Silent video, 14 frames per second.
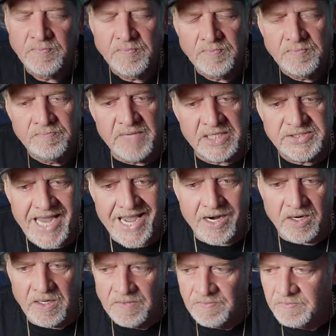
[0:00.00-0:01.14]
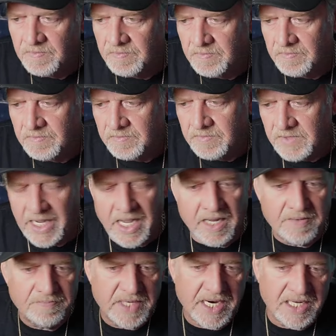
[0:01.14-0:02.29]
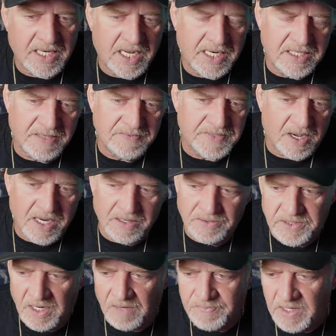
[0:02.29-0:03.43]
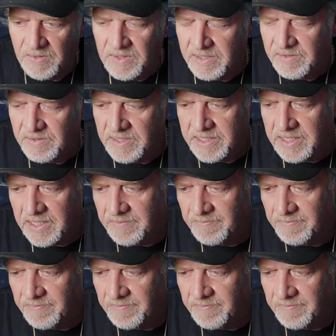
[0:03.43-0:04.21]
Mick Jagger. Yeah, but I loved auto shop. I really, really did.